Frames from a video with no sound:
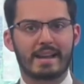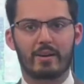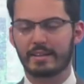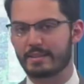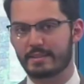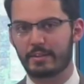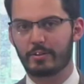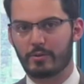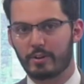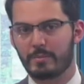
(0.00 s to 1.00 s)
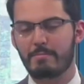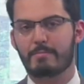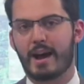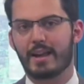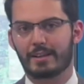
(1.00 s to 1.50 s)
Now, it's still going to be
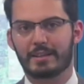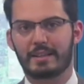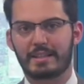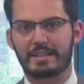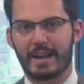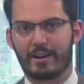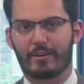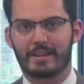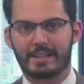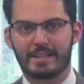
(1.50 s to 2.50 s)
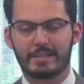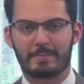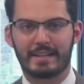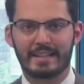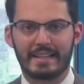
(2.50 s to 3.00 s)
mild in these areas,
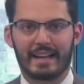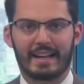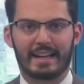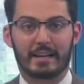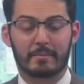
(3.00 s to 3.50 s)
but uh,